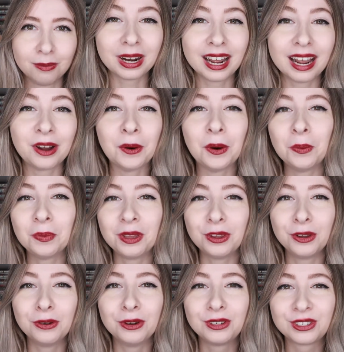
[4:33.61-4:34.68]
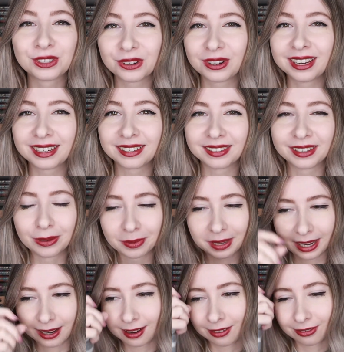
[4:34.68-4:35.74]
But I hope that you enjoyed a little
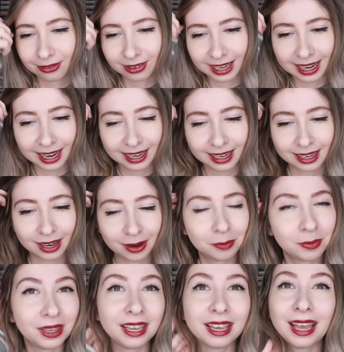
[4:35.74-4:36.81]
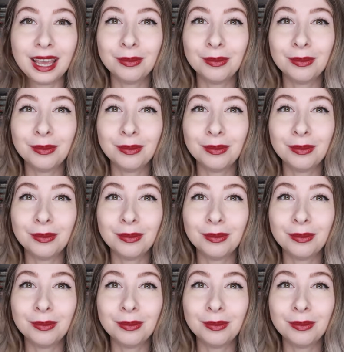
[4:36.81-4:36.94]
bit of what I ended up being